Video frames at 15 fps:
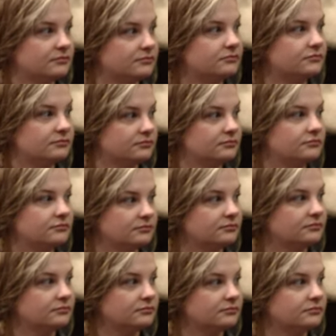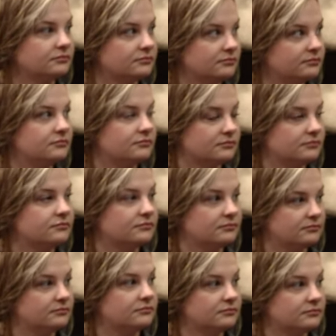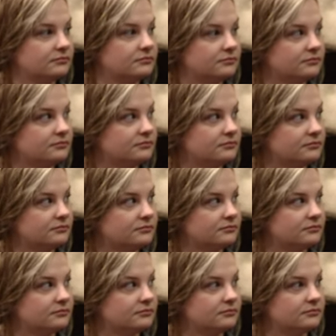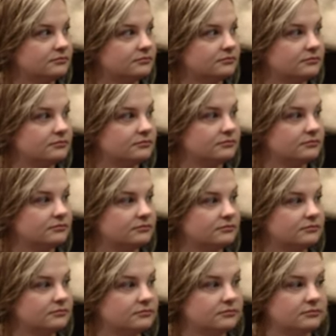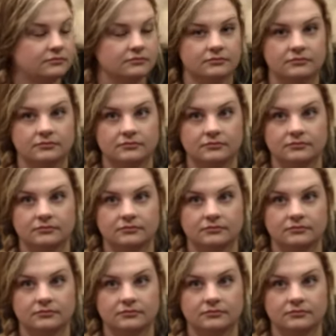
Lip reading: (not speaking)